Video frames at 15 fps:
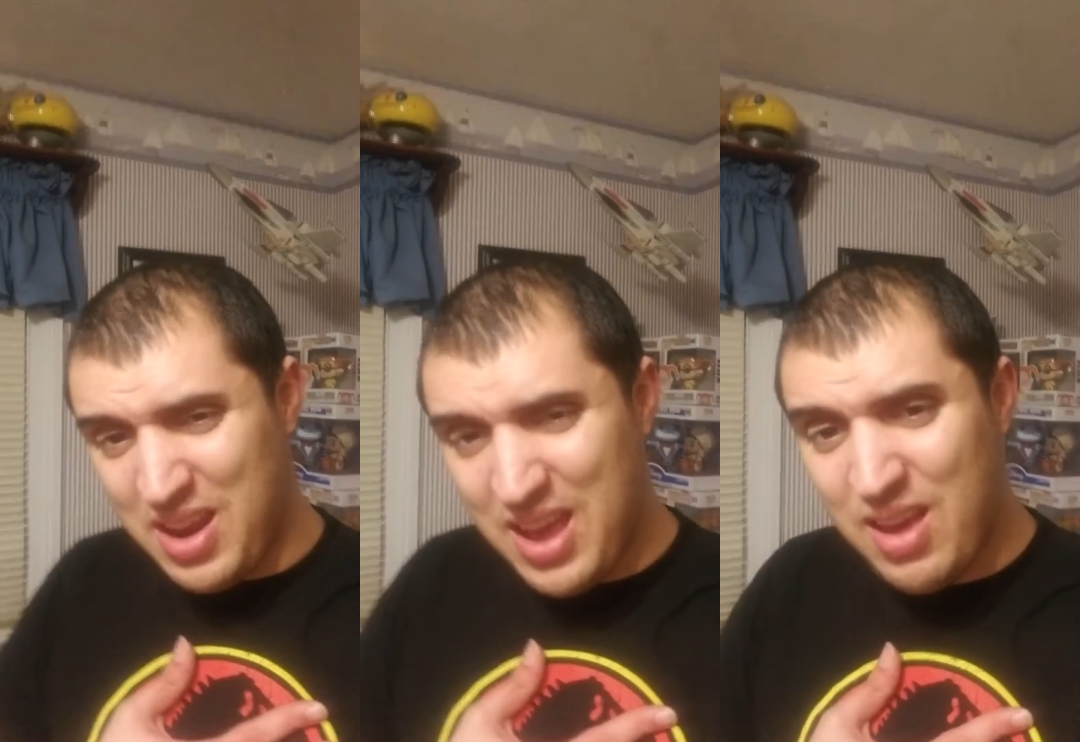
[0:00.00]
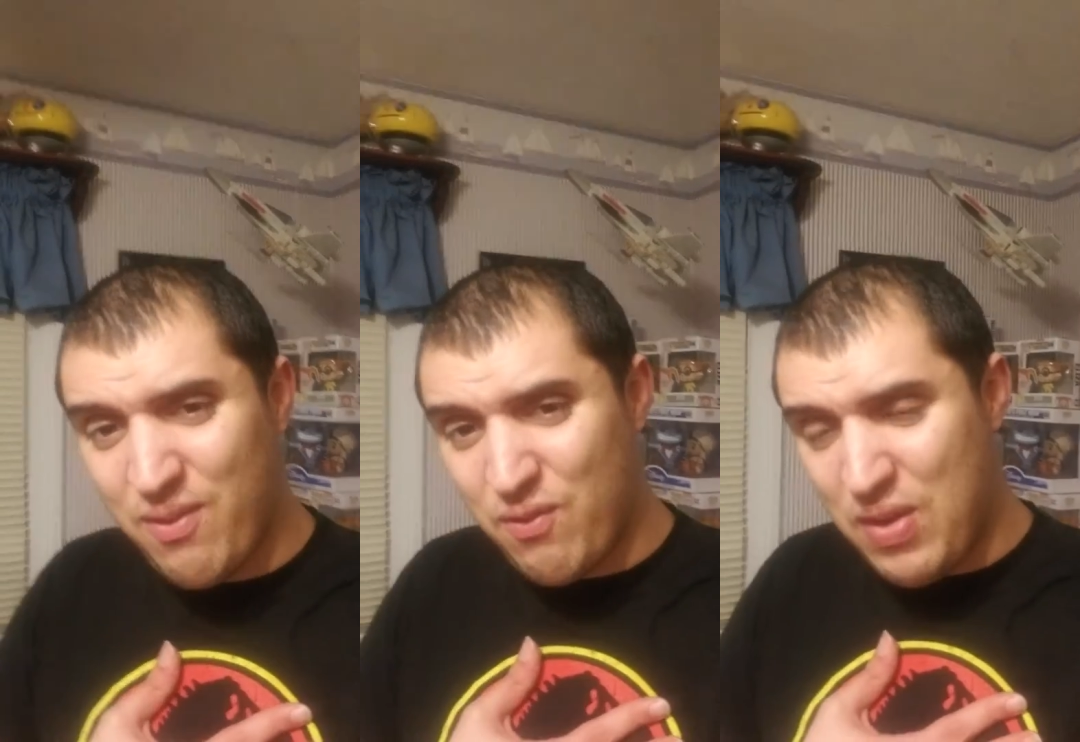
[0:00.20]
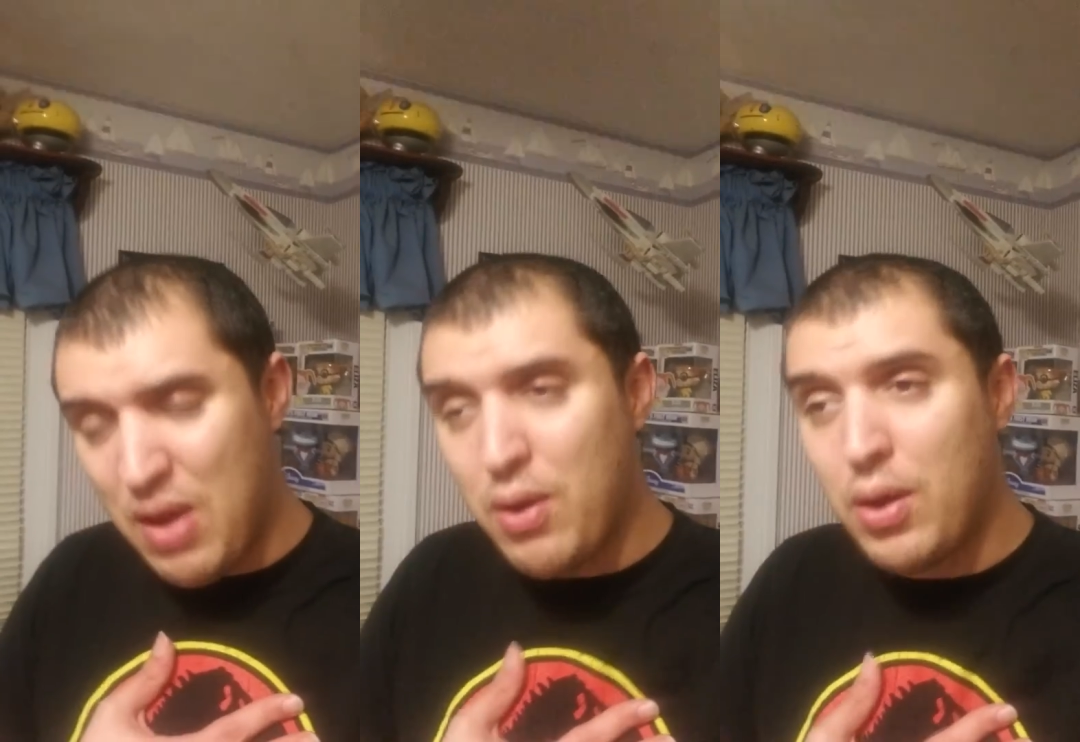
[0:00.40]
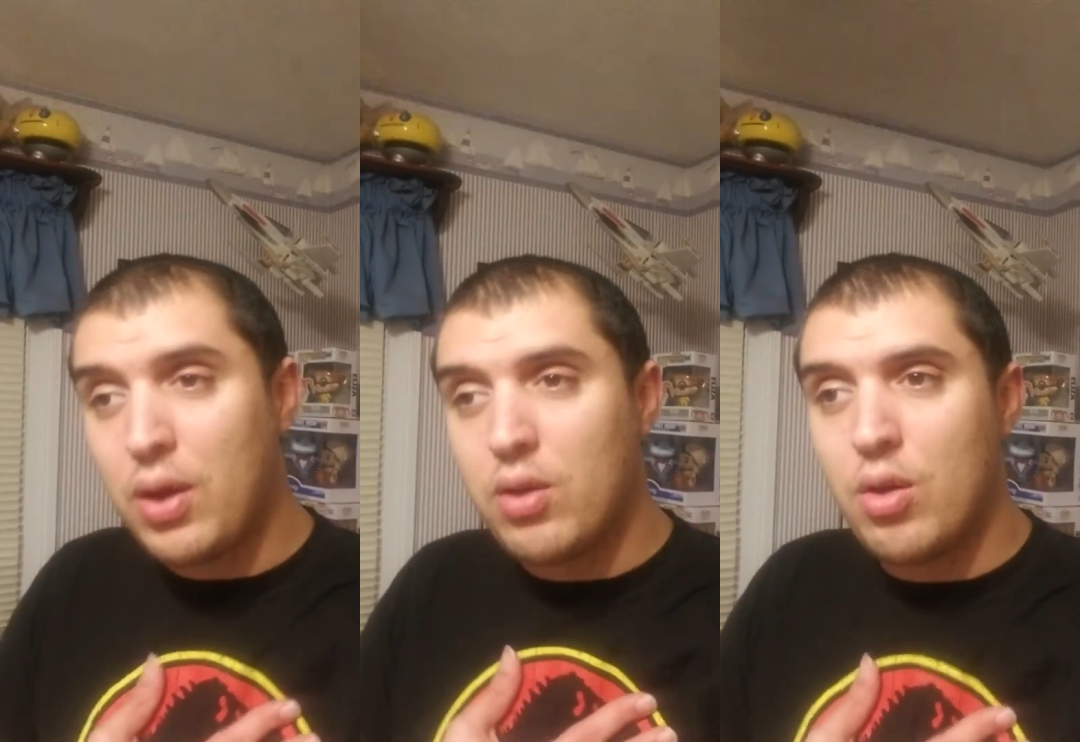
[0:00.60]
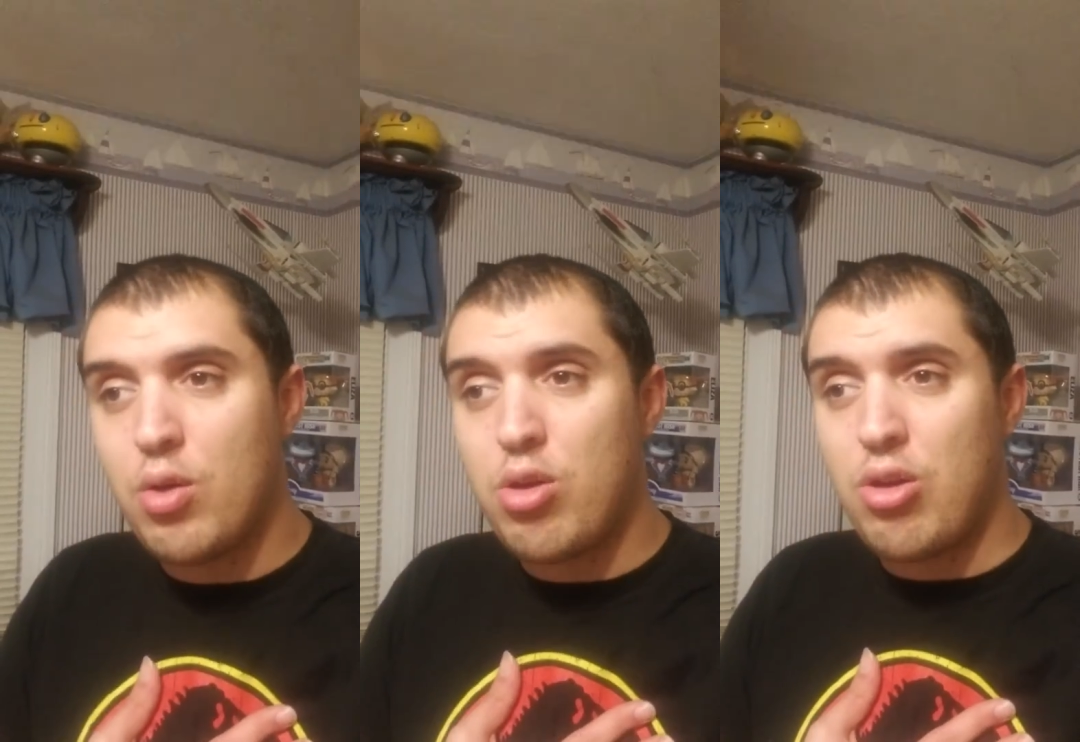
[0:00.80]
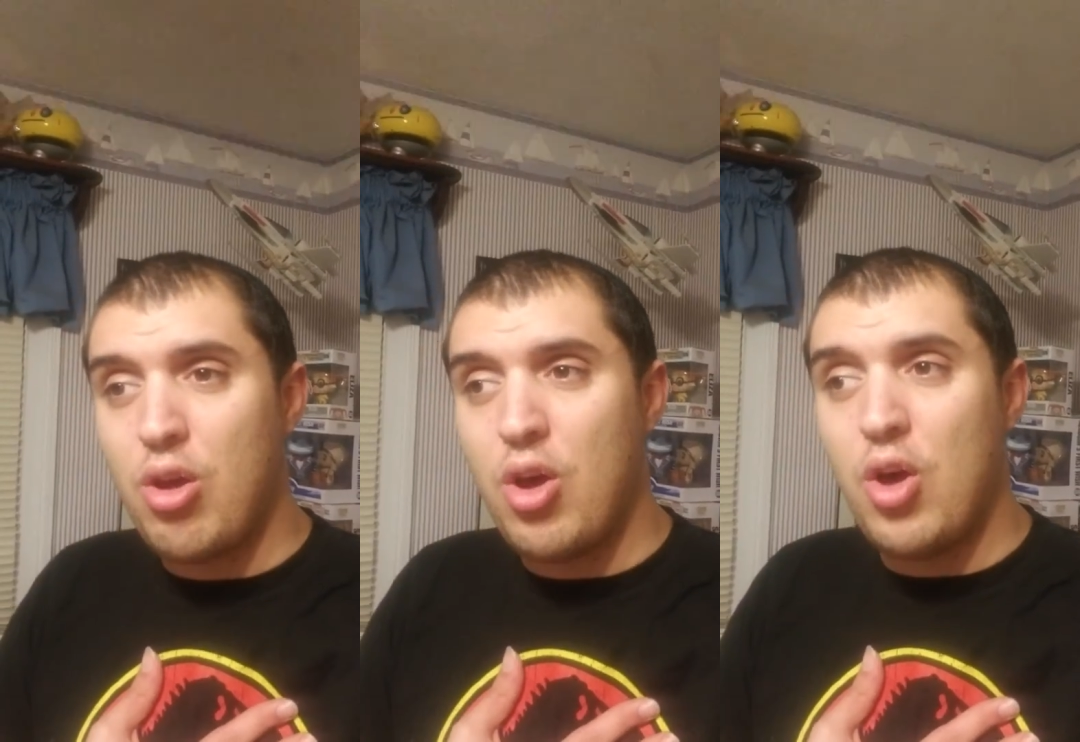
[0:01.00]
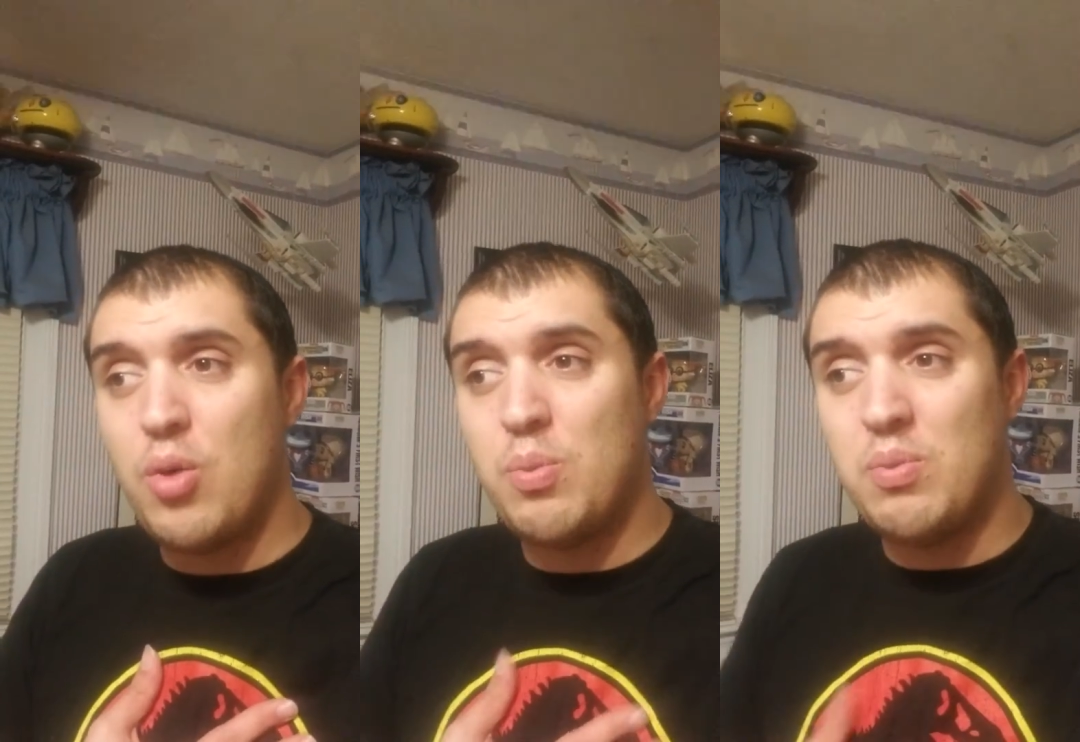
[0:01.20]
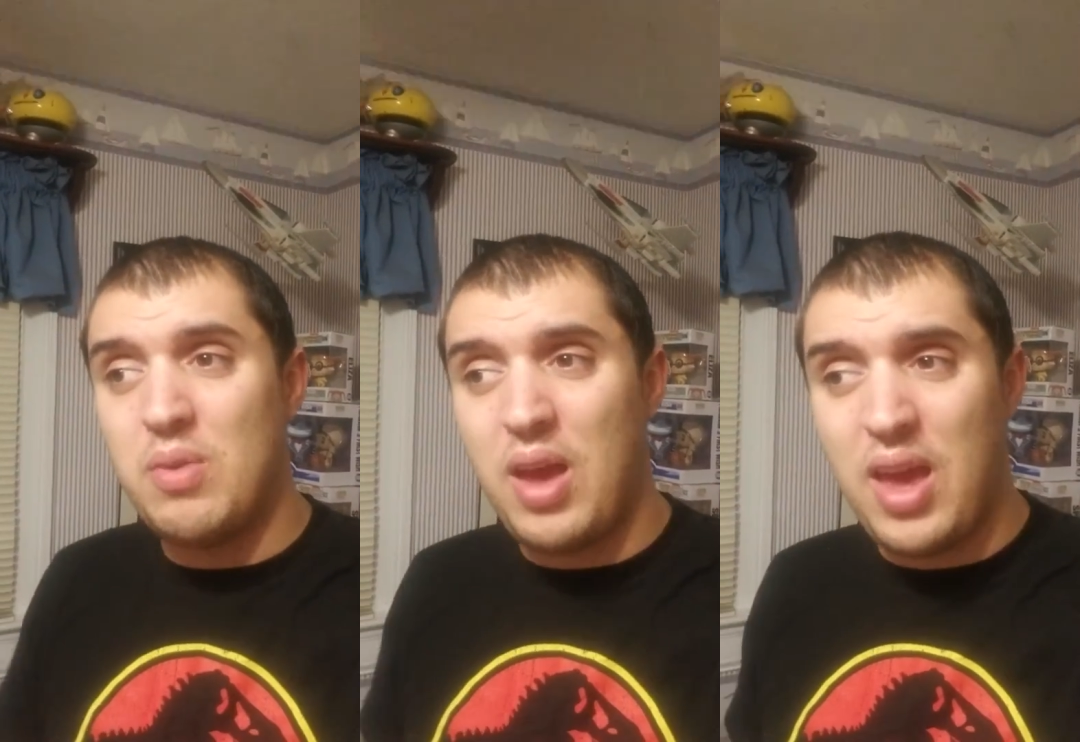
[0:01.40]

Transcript: of hit very close to home,